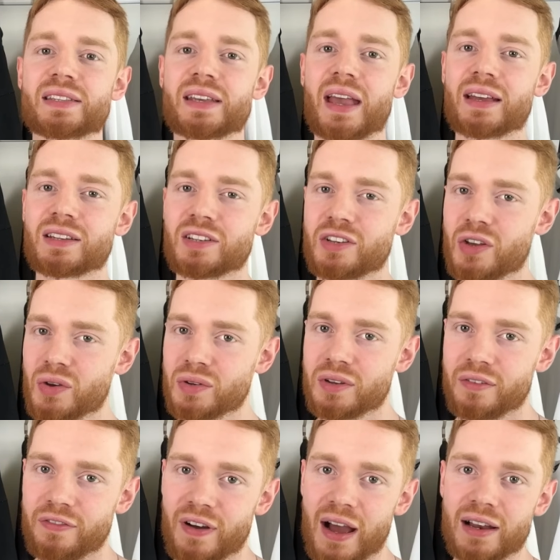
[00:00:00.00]
get
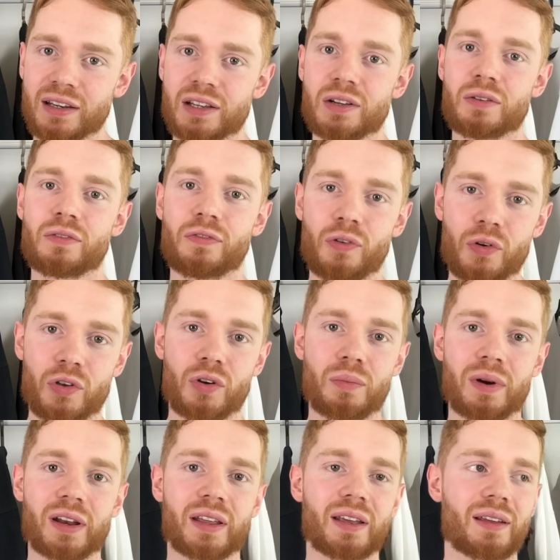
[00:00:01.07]
good value for your
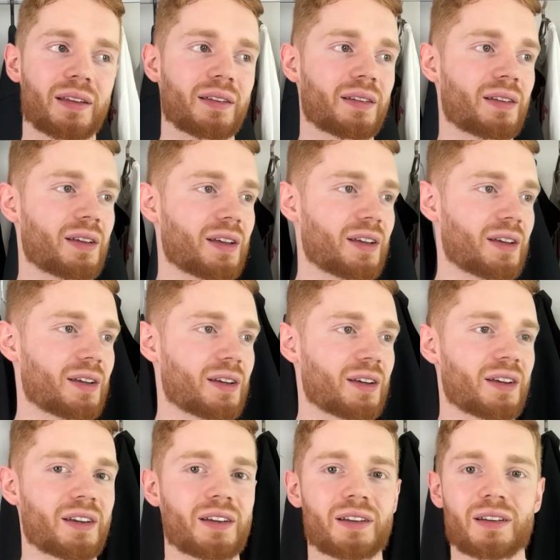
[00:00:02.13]
money?
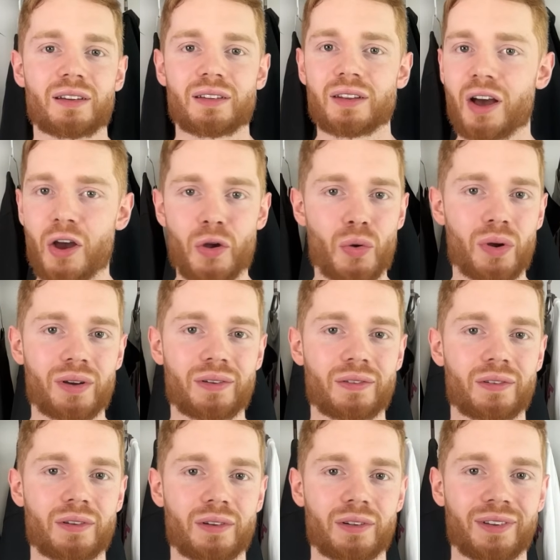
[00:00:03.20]
No,
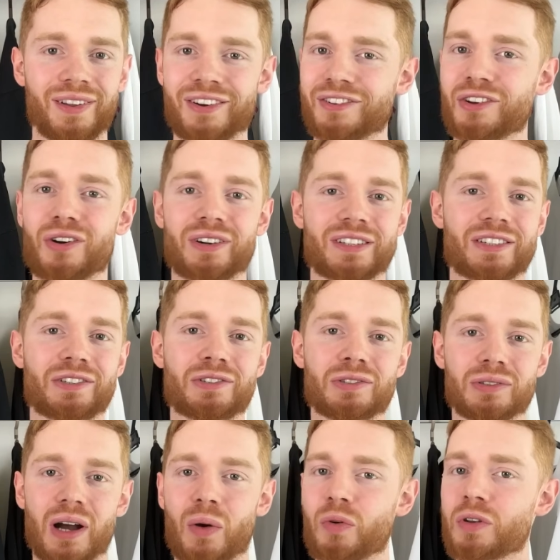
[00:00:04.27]
not at
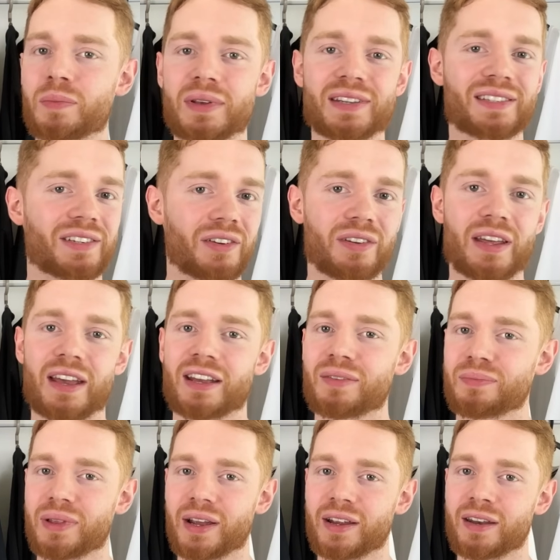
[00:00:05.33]
all. I wouldn't be stood here
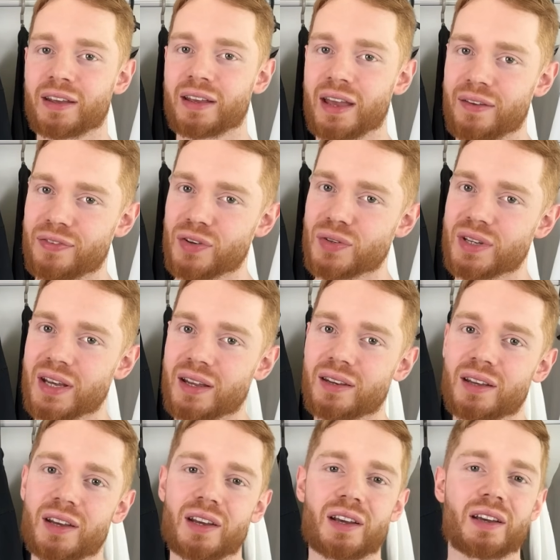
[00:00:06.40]
complaining if you did.
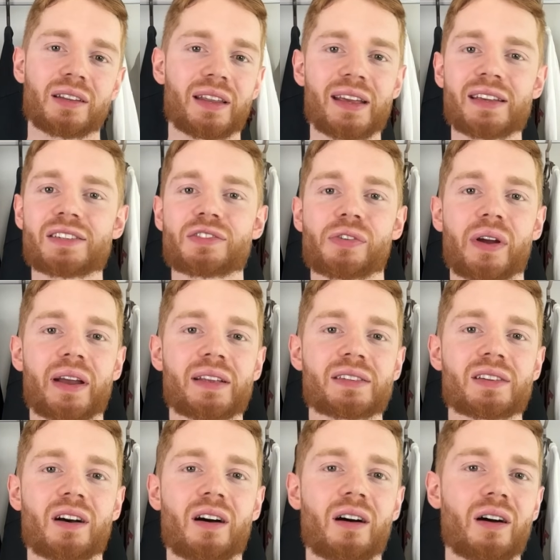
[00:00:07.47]
These trains
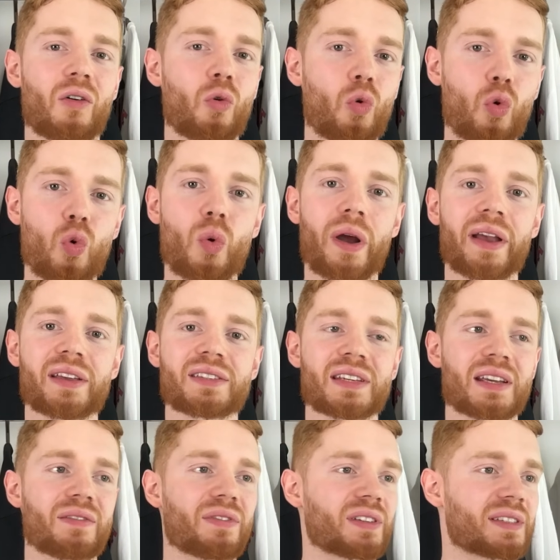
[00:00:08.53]
are always
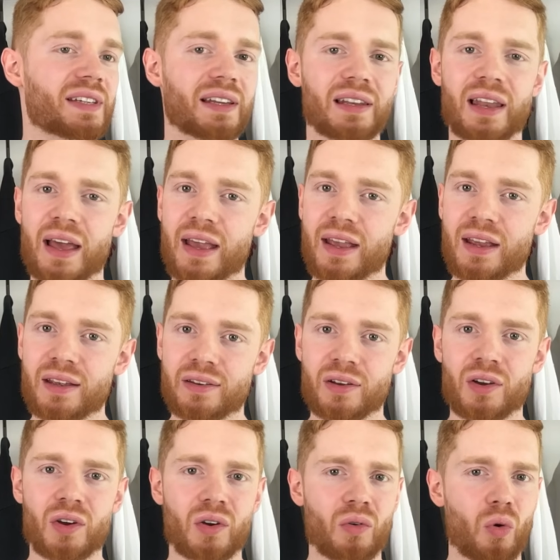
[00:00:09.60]
either delayed
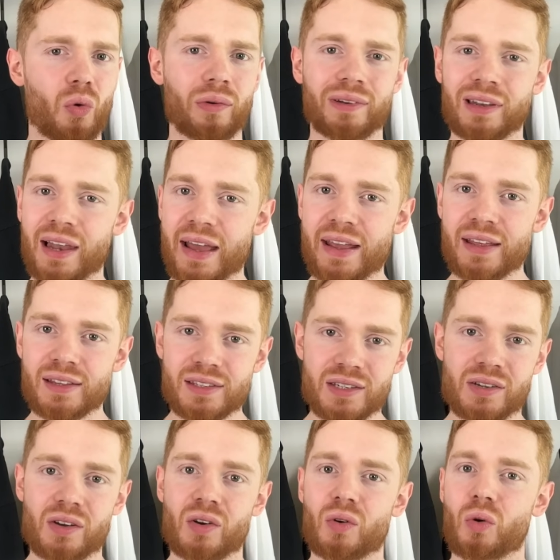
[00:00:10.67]
or late
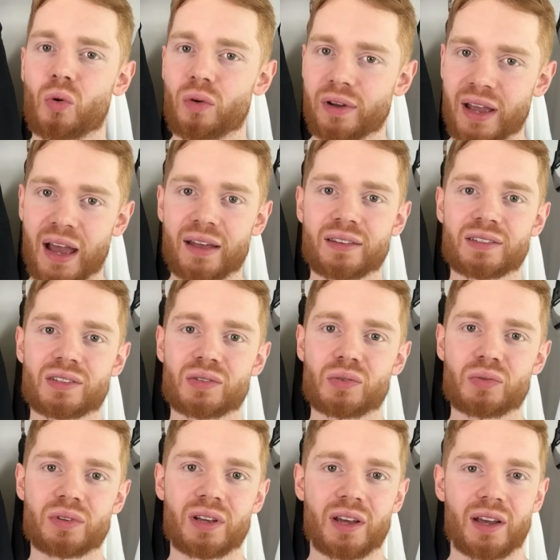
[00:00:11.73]
or
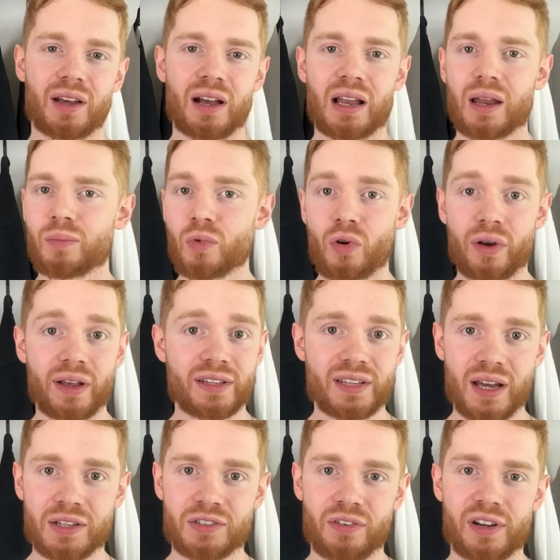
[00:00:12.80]
cancelled, and I'm not
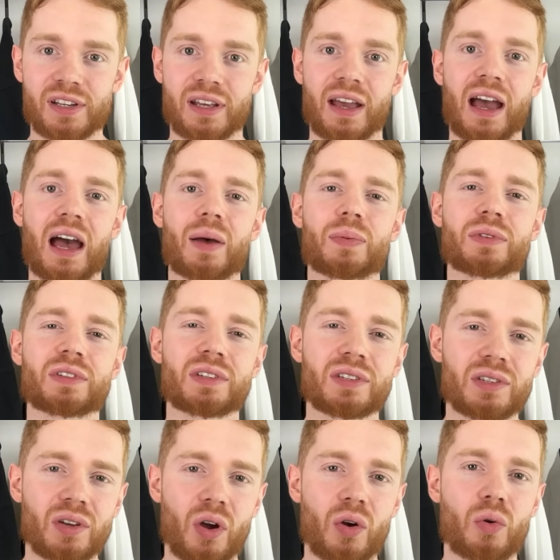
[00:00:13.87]
exaggerating, it happens
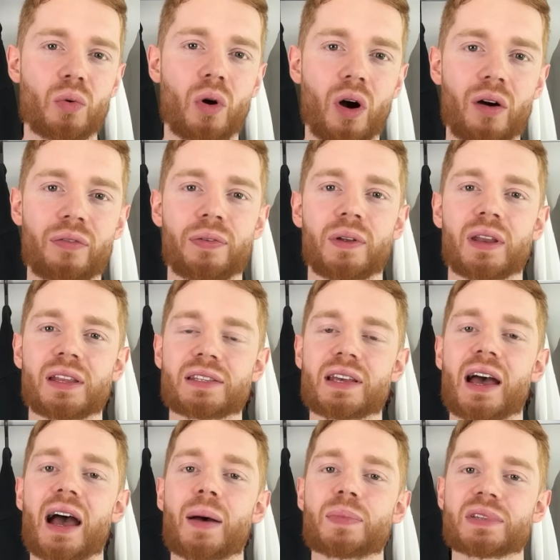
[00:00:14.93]
so often, it's
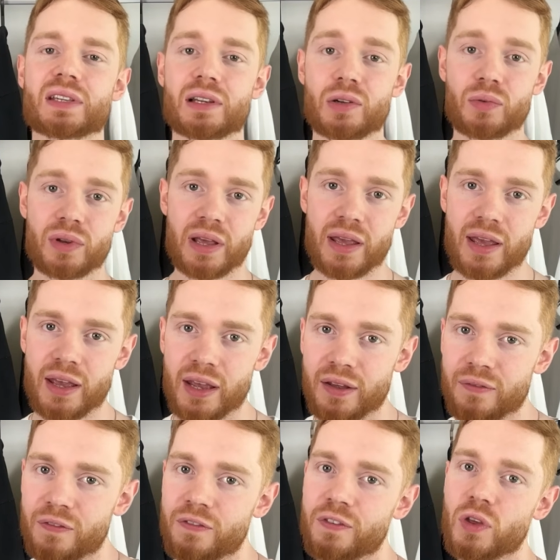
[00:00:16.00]
absolutely
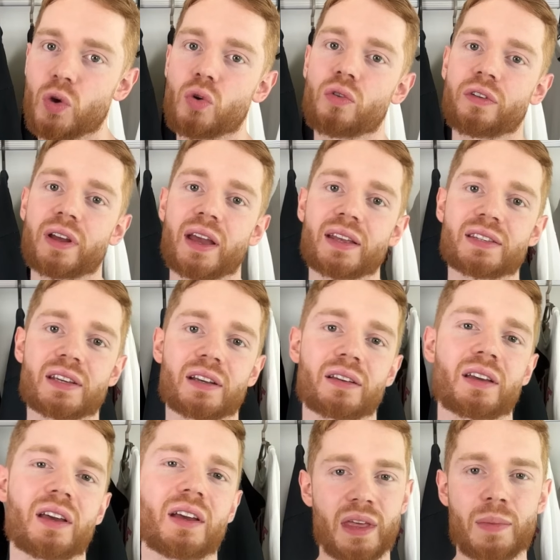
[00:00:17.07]
infuriating.
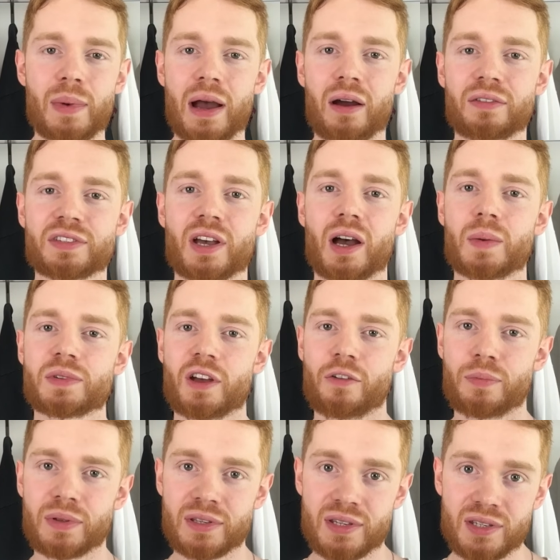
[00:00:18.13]
The amount of times I've
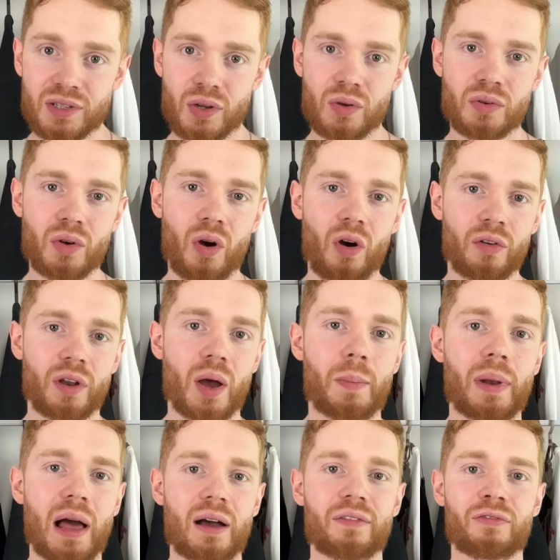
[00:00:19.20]
been stood on a
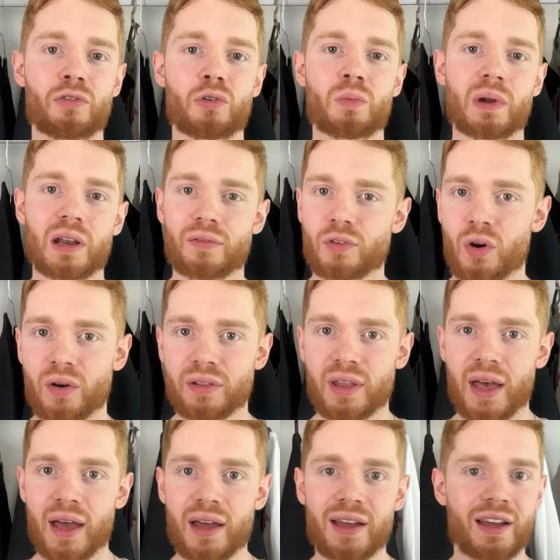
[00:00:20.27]
platform and I've gotten
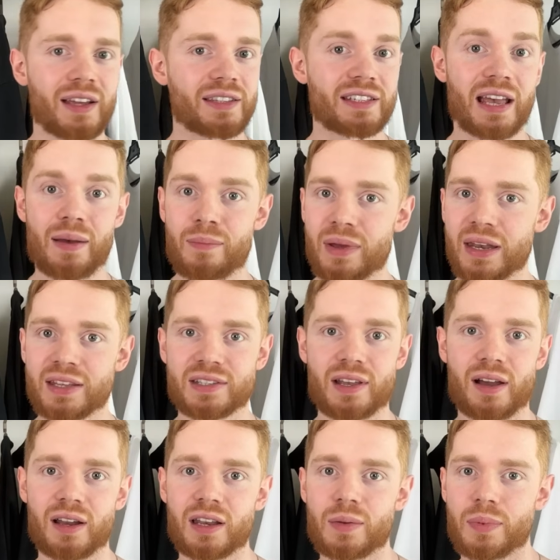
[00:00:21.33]
there 10 minutes
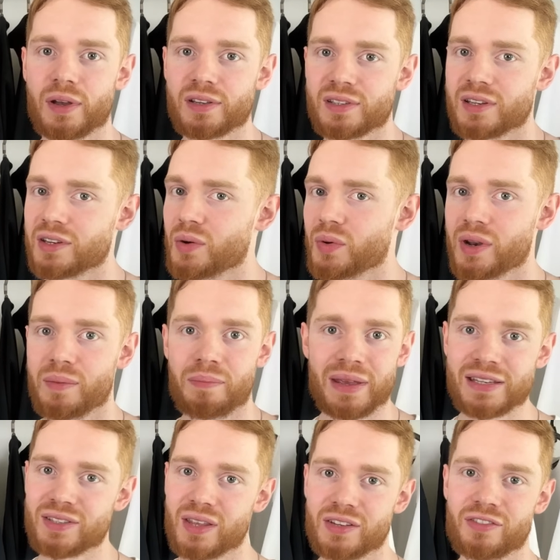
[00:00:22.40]
early because I don't want to
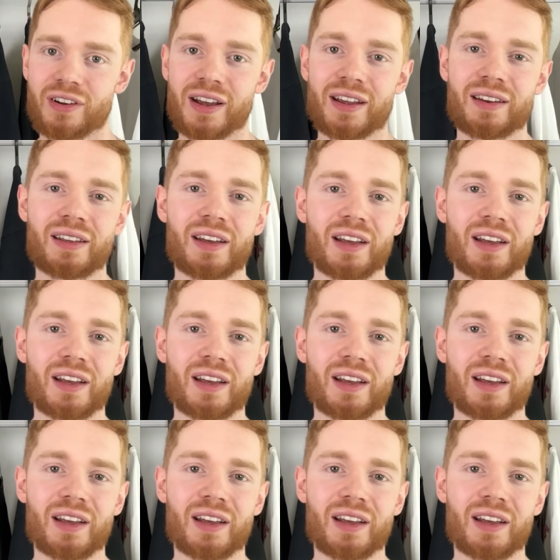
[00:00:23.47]
miss the train,